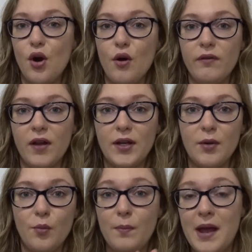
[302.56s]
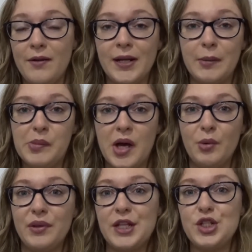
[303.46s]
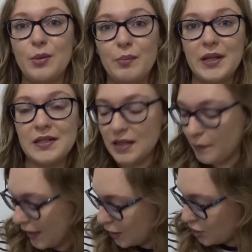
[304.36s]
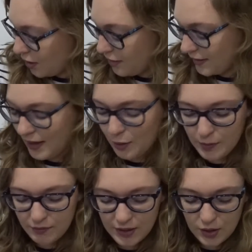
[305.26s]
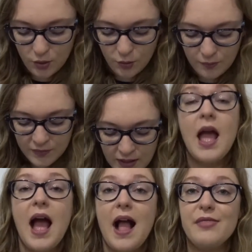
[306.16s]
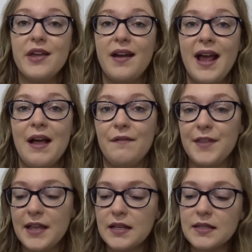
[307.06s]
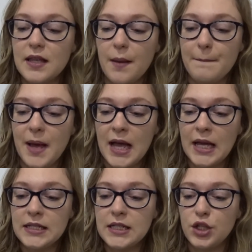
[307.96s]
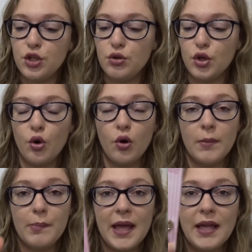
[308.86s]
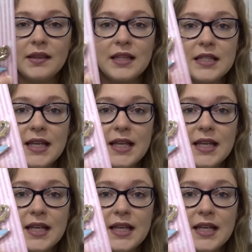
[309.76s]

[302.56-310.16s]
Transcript: of like Mary and Bert when they jump into the picture. I think that would be really cool. And then I have this Mad Unicorn pin. This